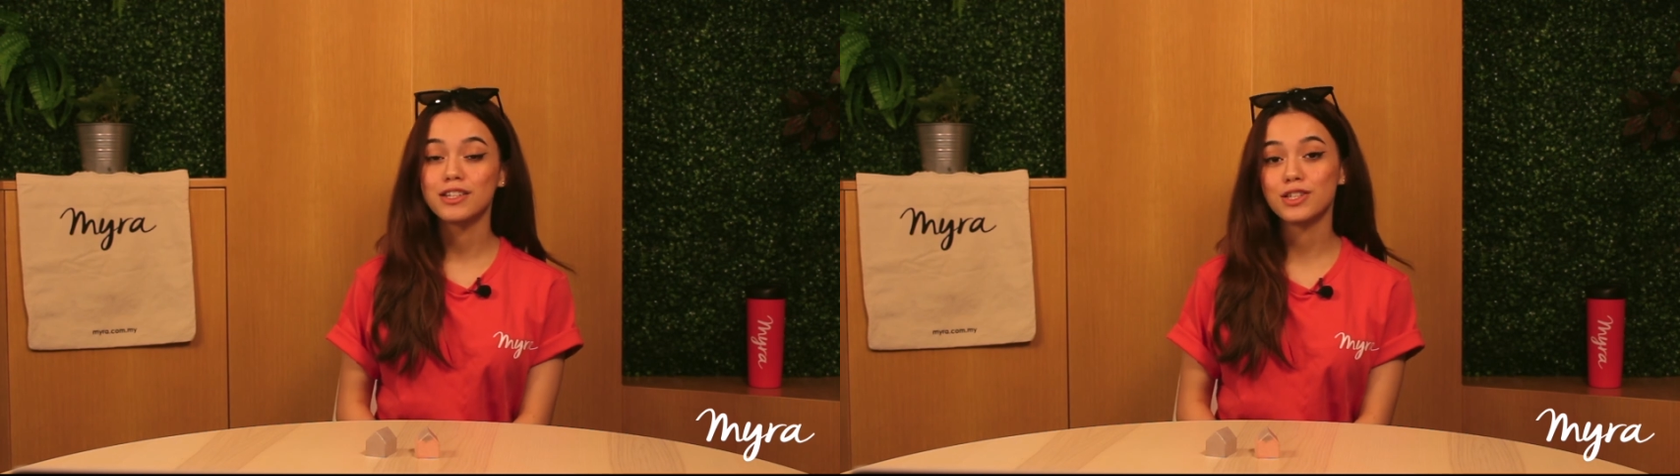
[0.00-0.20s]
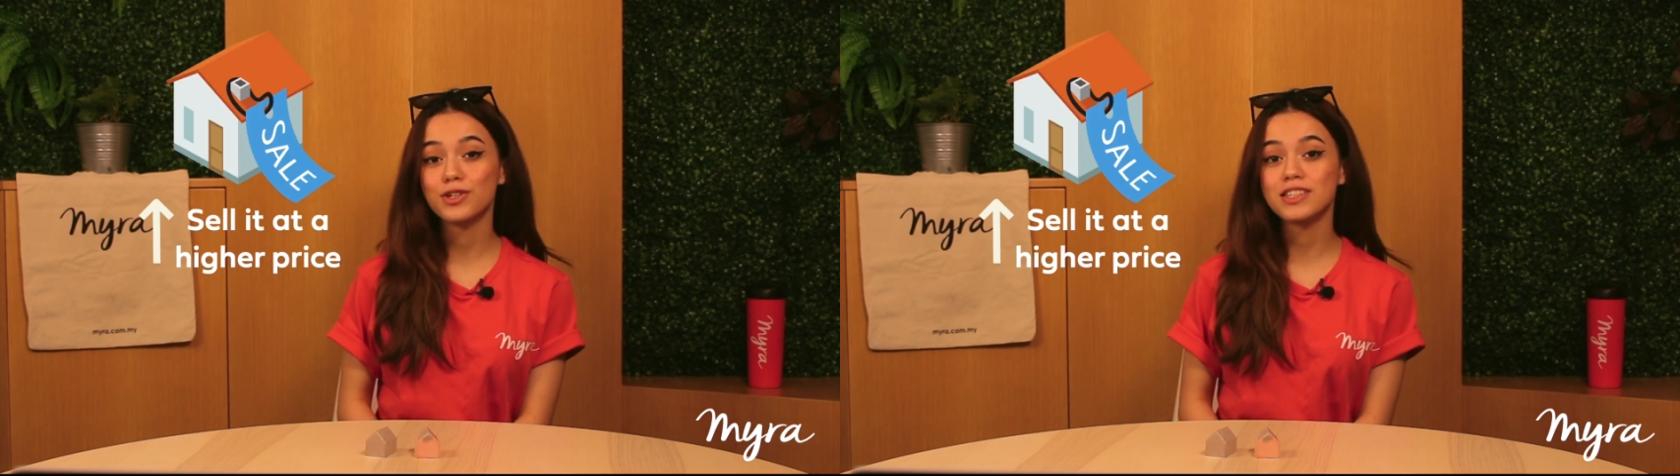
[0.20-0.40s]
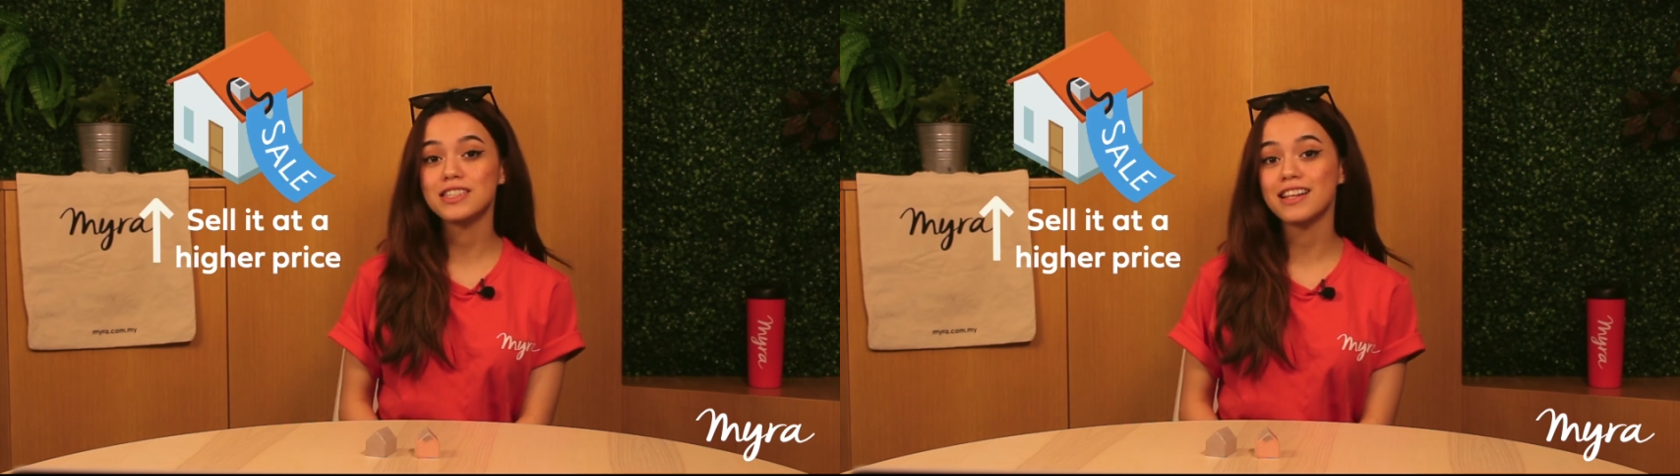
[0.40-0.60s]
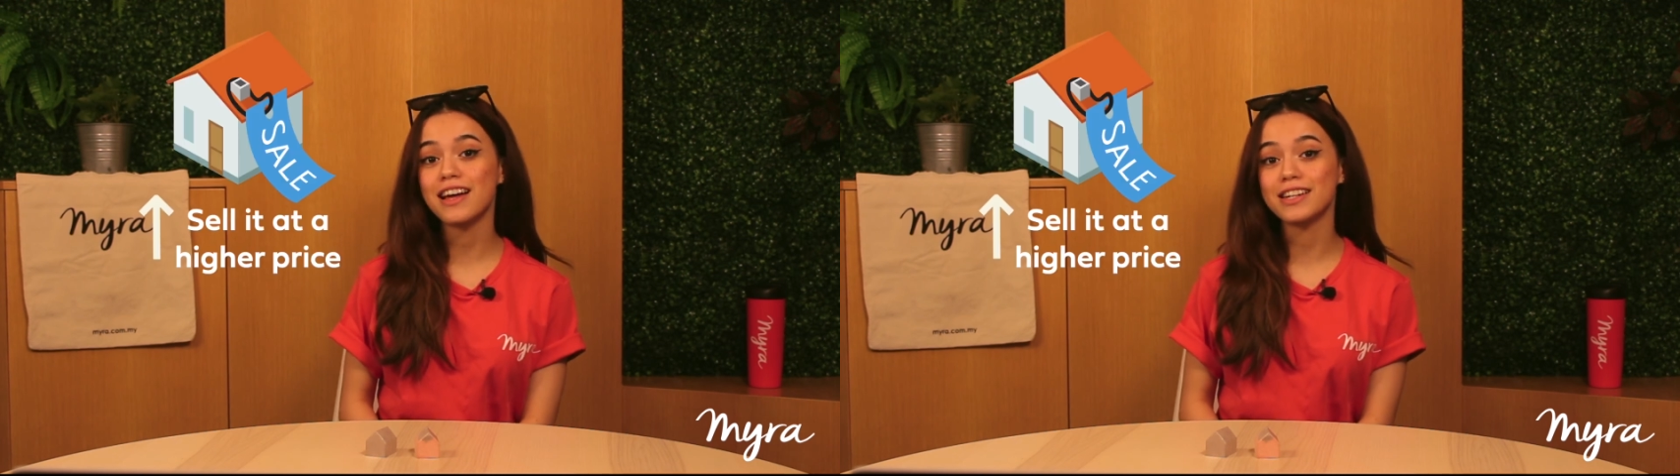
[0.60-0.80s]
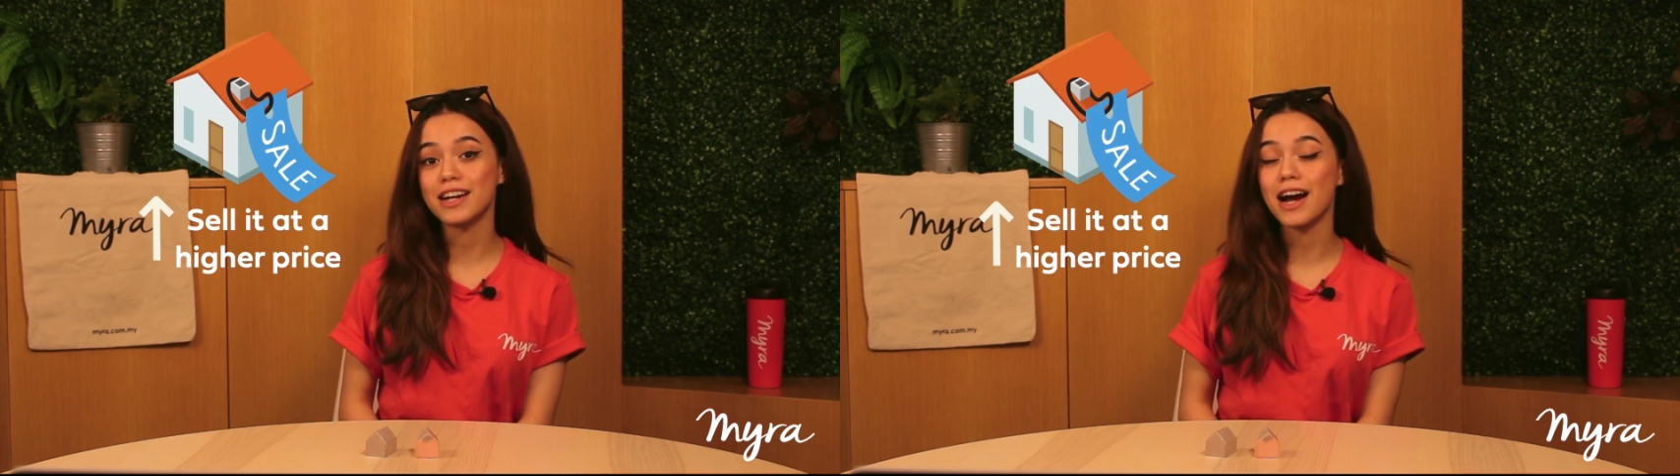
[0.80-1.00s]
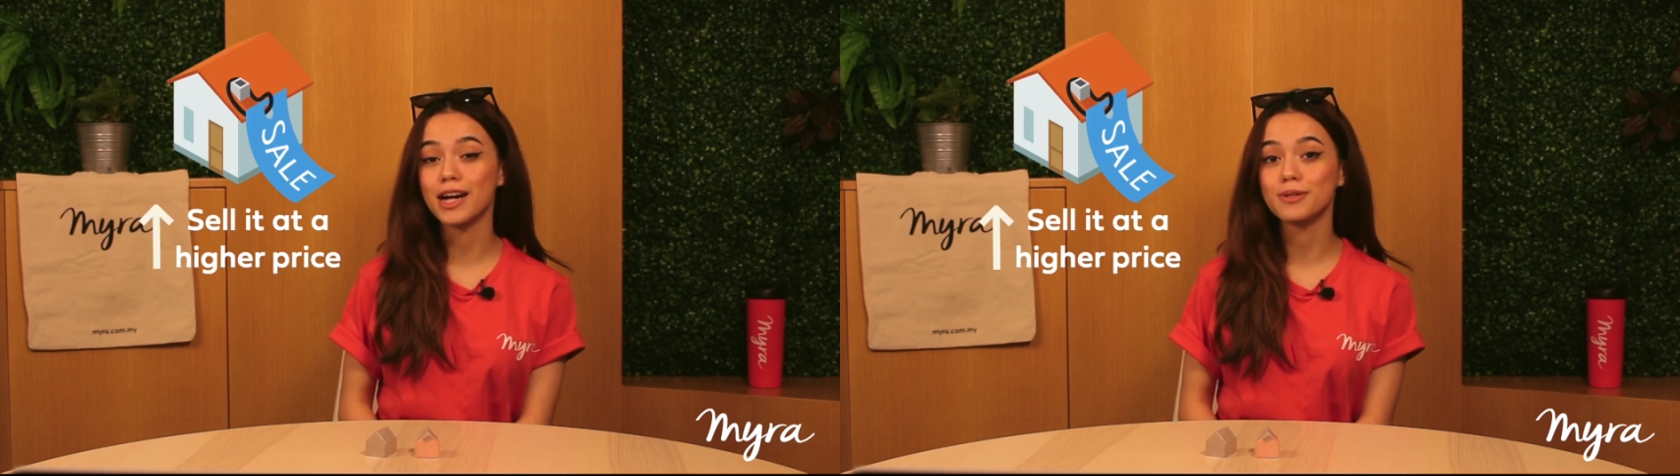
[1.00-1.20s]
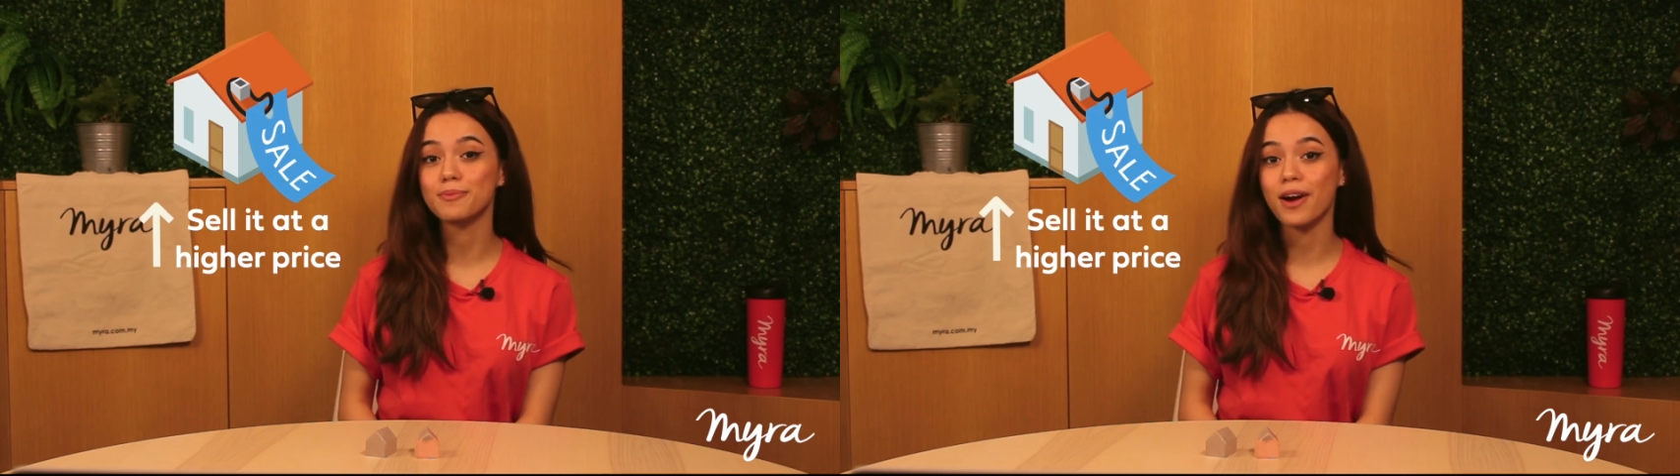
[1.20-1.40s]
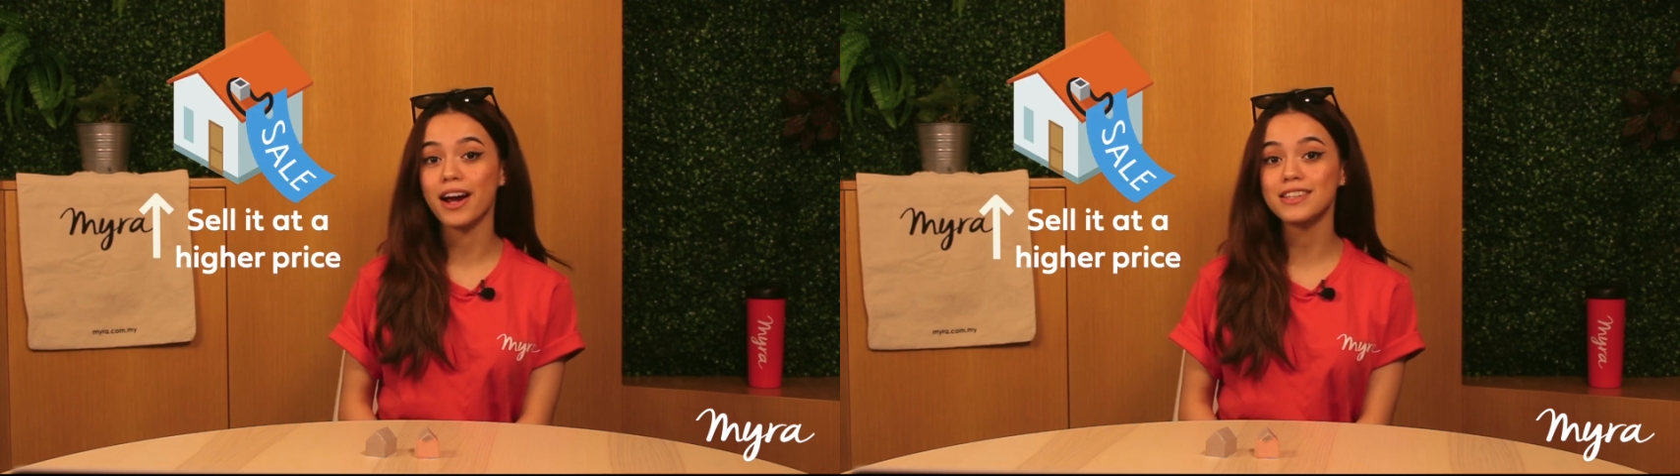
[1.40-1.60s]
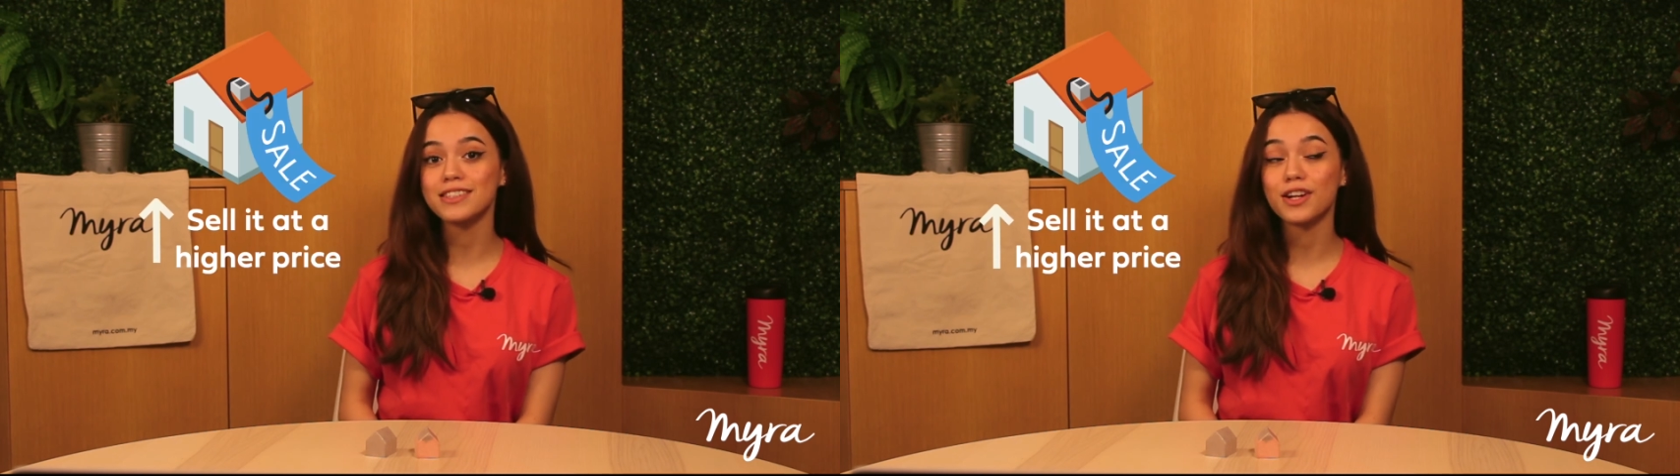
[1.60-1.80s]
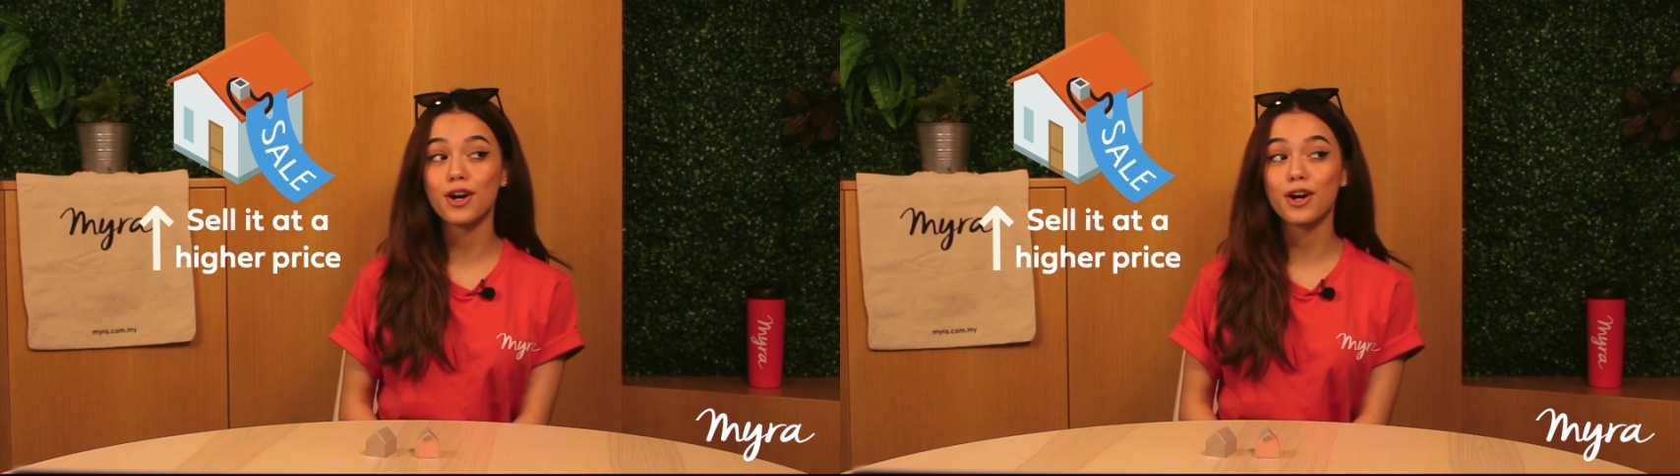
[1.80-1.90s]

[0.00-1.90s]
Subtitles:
So you could sell it at a higher price